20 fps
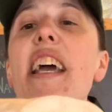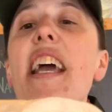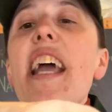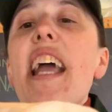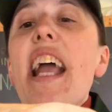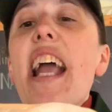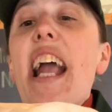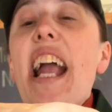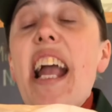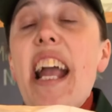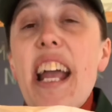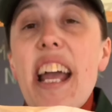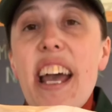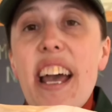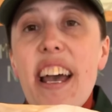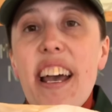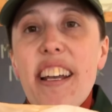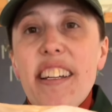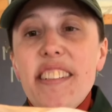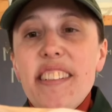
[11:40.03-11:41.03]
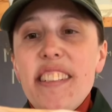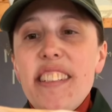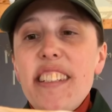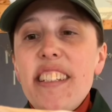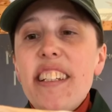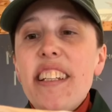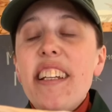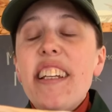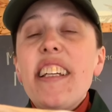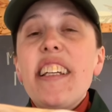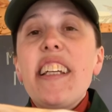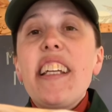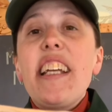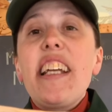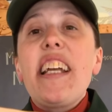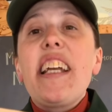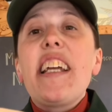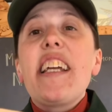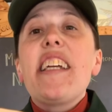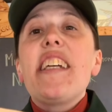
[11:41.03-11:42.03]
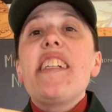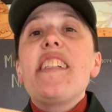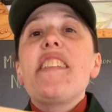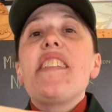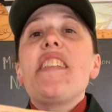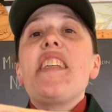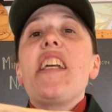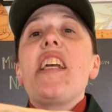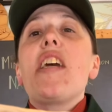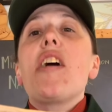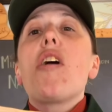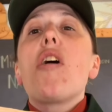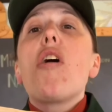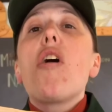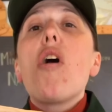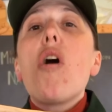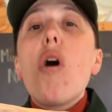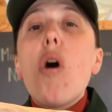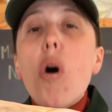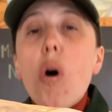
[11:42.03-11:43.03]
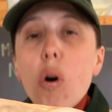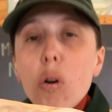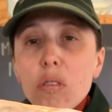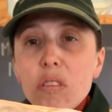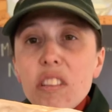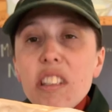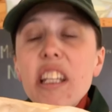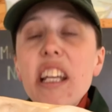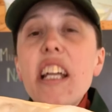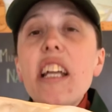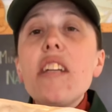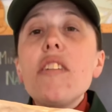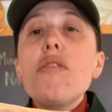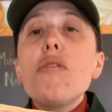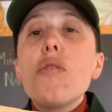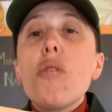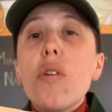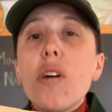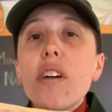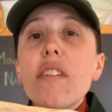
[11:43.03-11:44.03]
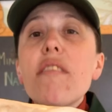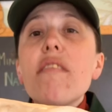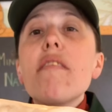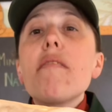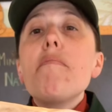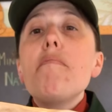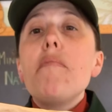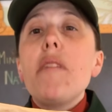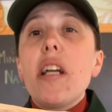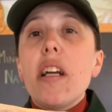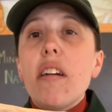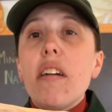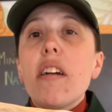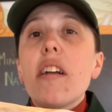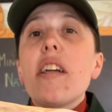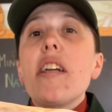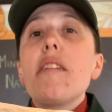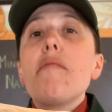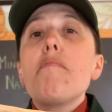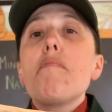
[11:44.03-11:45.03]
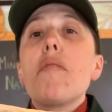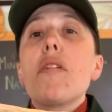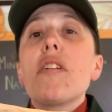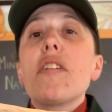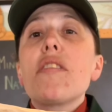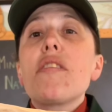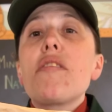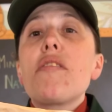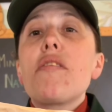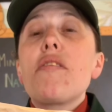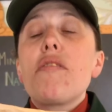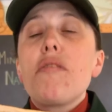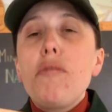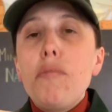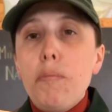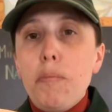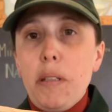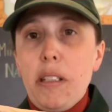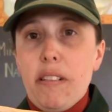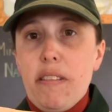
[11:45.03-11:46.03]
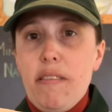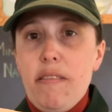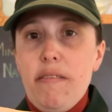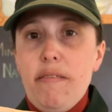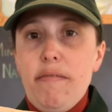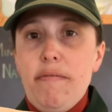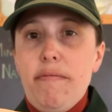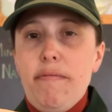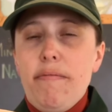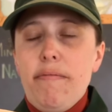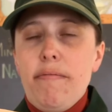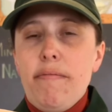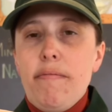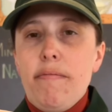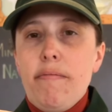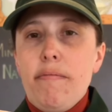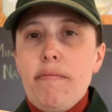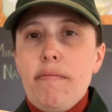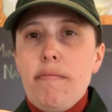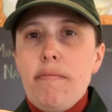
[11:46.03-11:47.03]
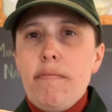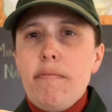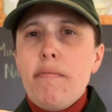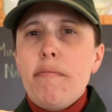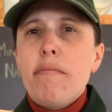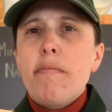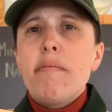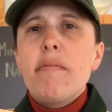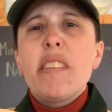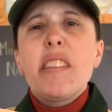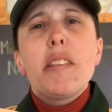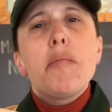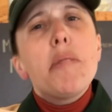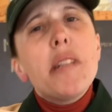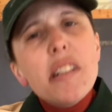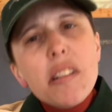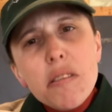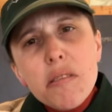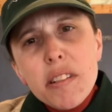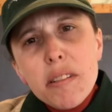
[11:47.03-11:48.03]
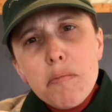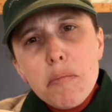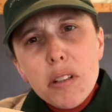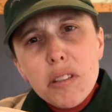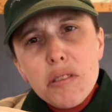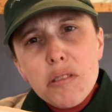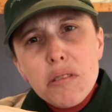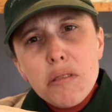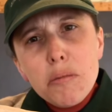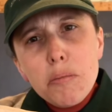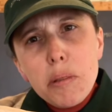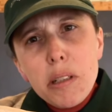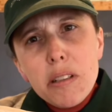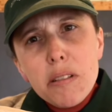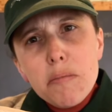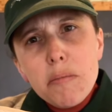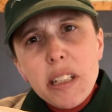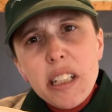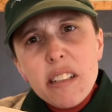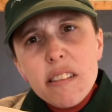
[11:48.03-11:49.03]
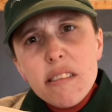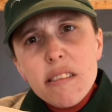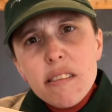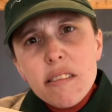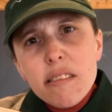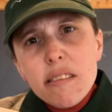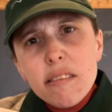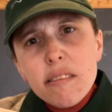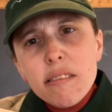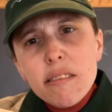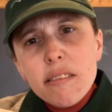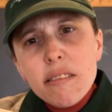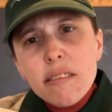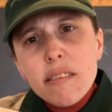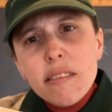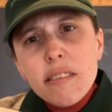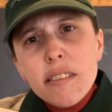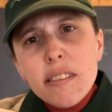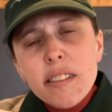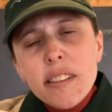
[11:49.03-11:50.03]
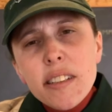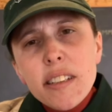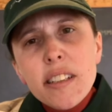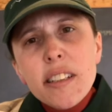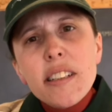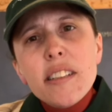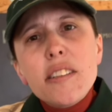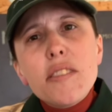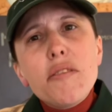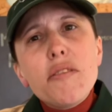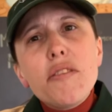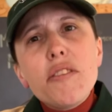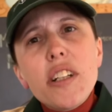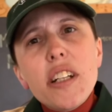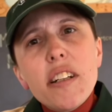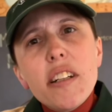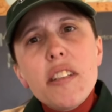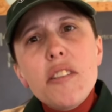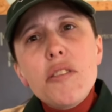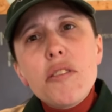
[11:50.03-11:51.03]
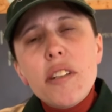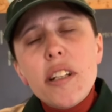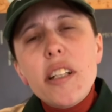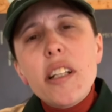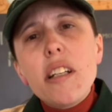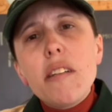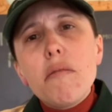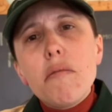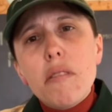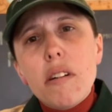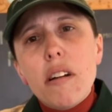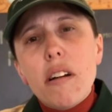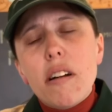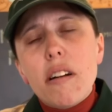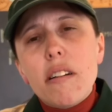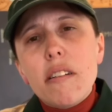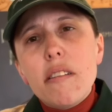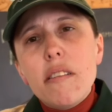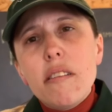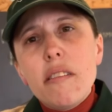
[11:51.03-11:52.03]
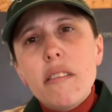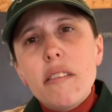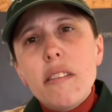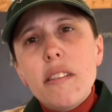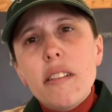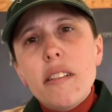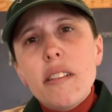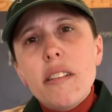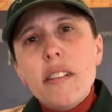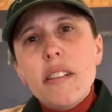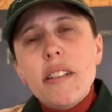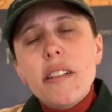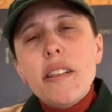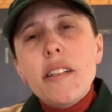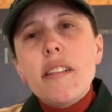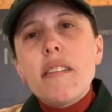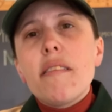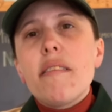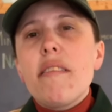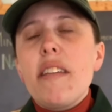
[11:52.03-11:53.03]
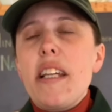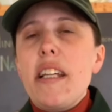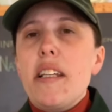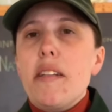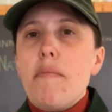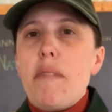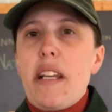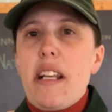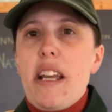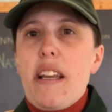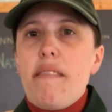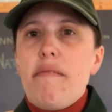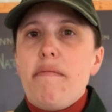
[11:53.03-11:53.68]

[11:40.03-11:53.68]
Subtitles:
And he is the only North American marsupial. Does anybody know what marsupial means? It's a very tricky word. Think a minute.